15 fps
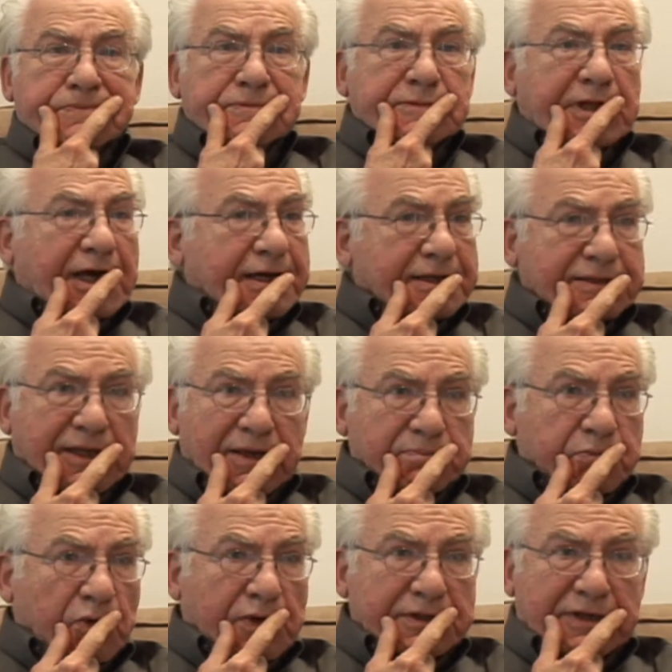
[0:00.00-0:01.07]
Not at
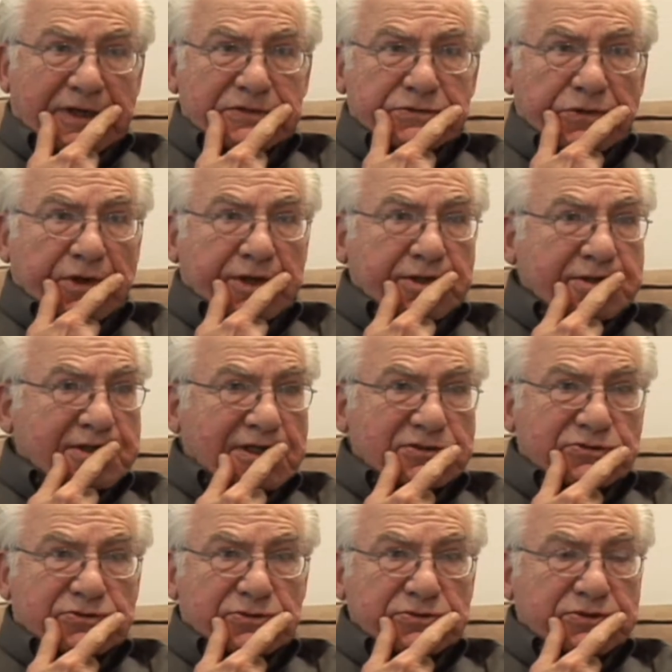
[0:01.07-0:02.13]
that point. I mm. taught
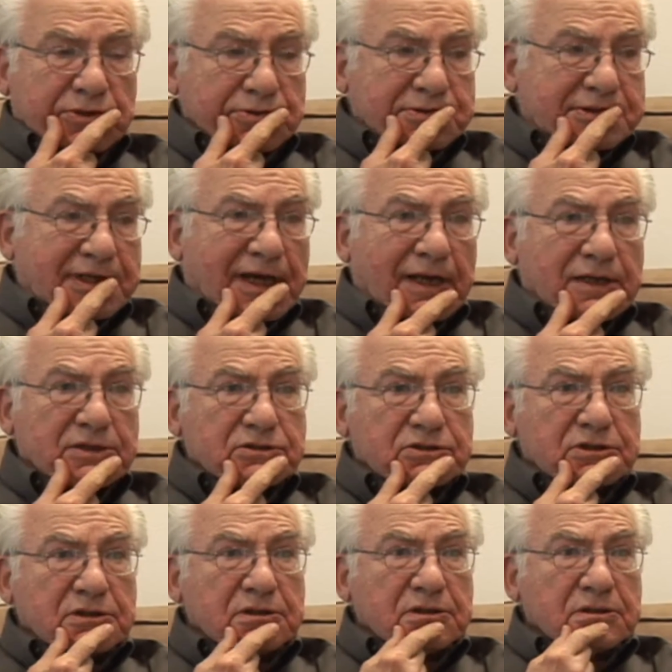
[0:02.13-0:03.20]
industrial
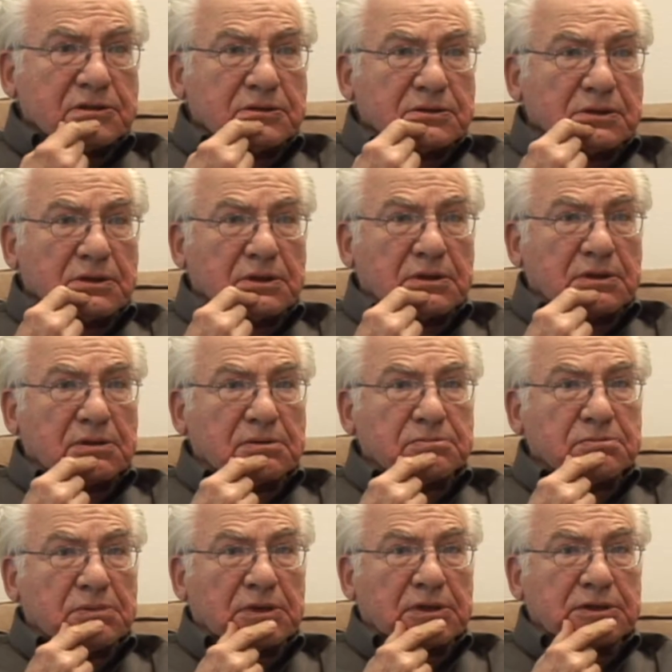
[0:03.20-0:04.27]
sociology. Um,
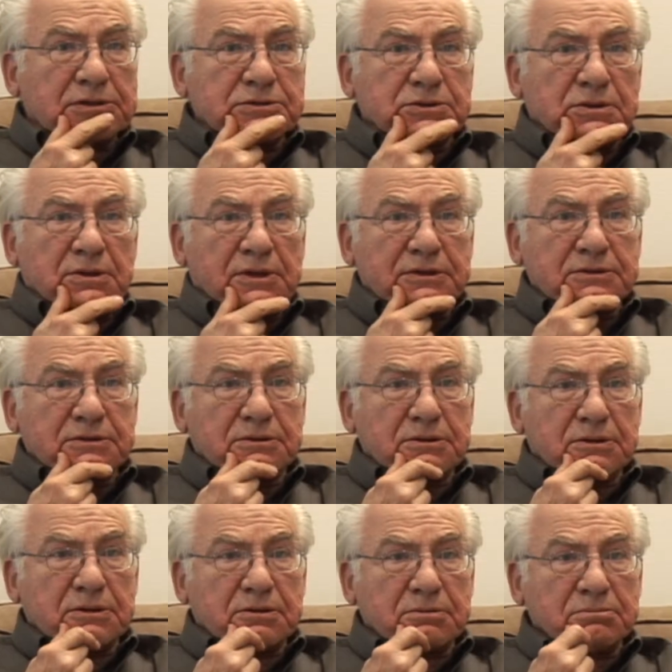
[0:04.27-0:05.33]
I taught
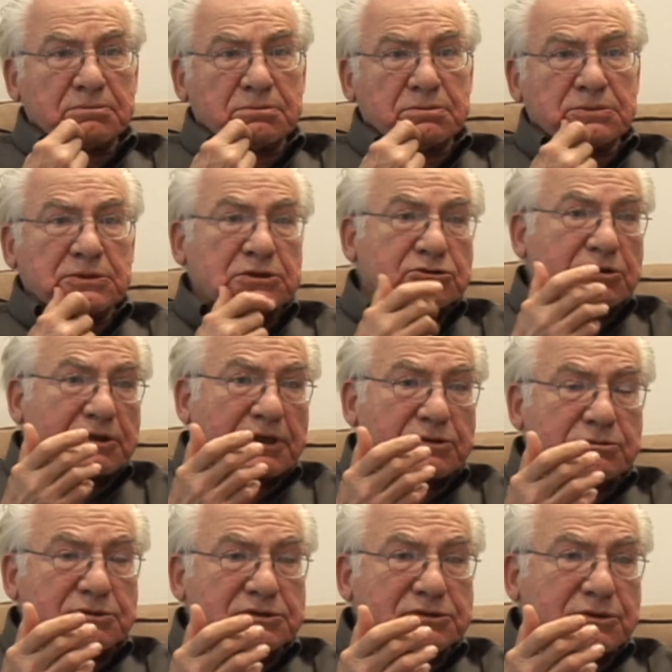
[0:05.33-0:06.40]
um,
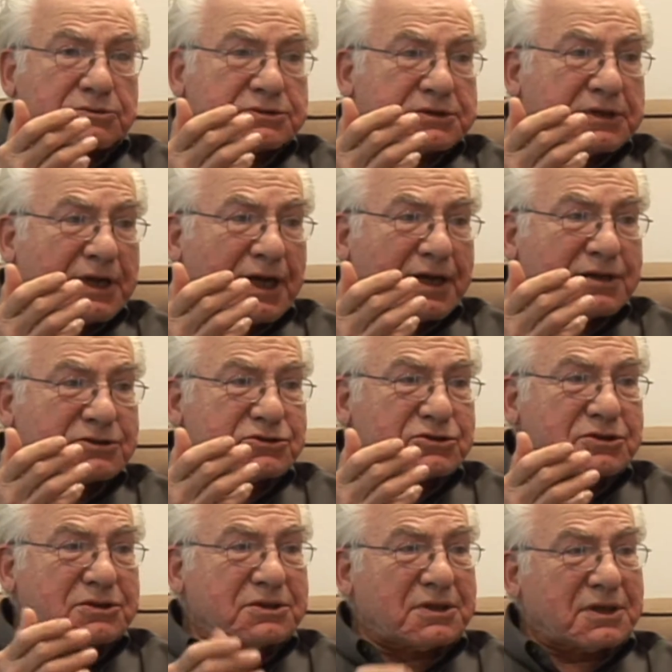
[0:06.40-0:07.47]
introductory
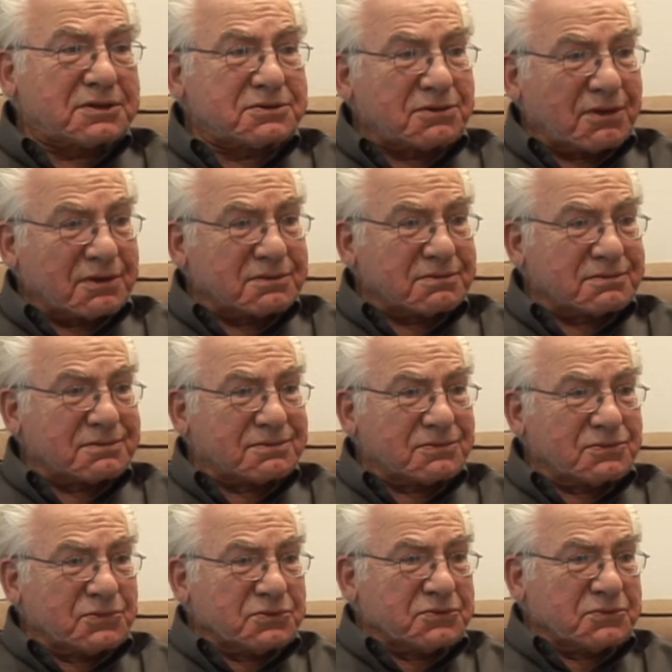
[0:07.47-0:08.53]
sociology. I taught
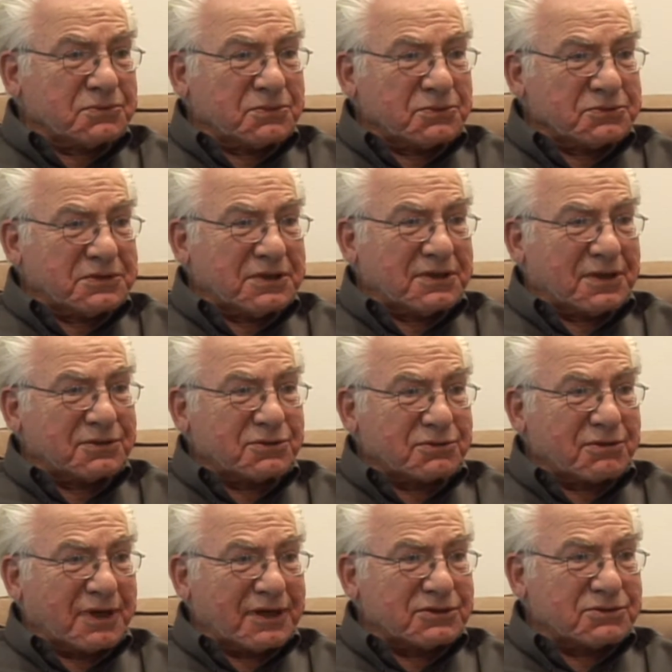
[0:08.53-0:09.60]
routine
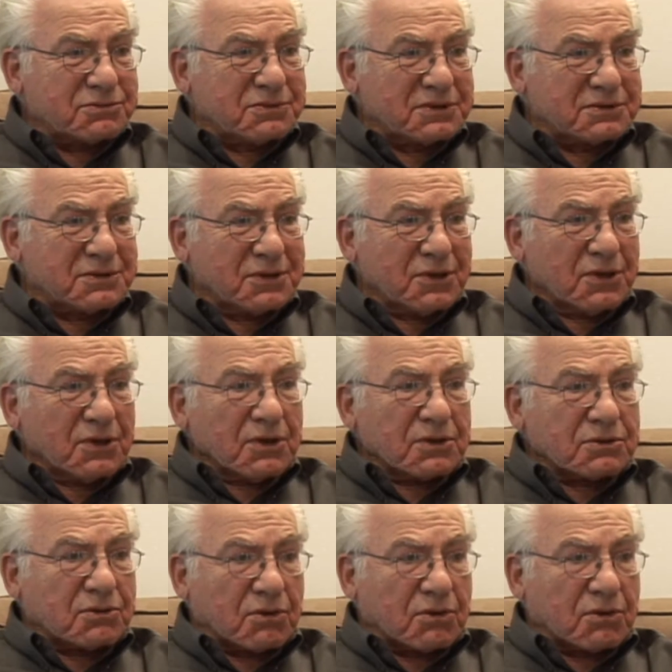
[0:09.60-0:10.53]
undergraduate yeah.